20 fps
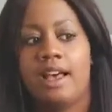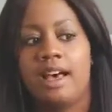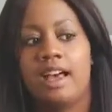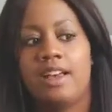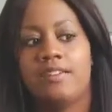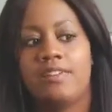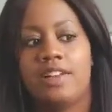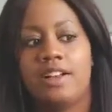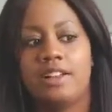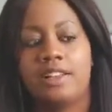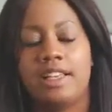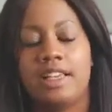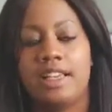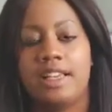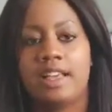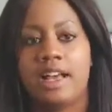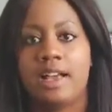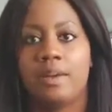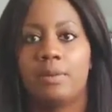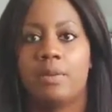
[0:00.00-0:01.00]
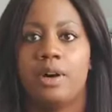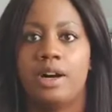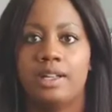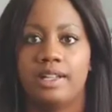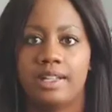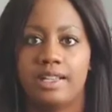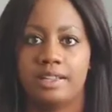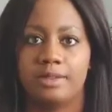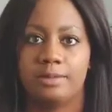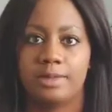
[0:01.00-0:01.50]
I felt like I
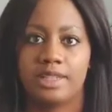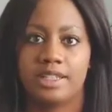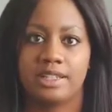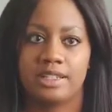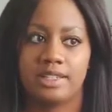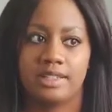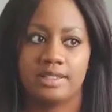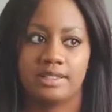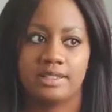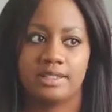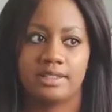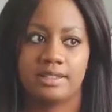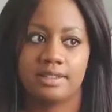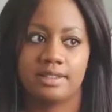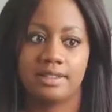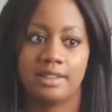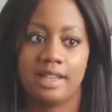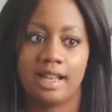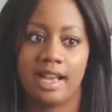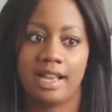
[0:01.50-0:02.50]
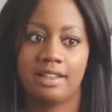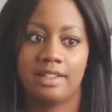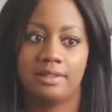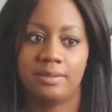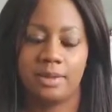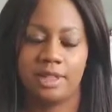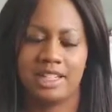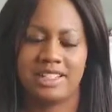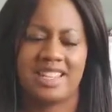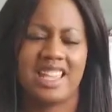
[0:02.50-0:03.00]
wanted because I
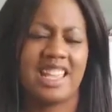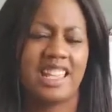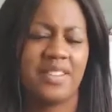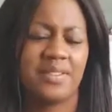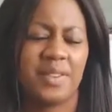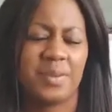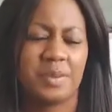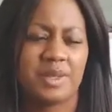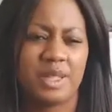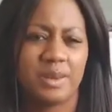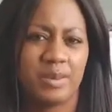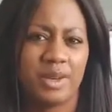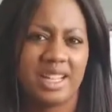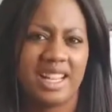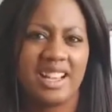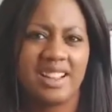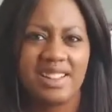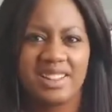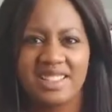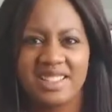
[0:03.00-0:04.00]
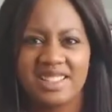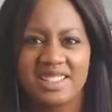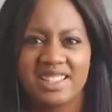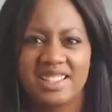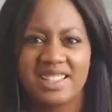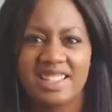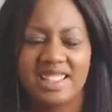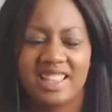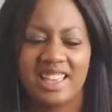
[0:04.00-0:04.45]
didn't want to take it from someone else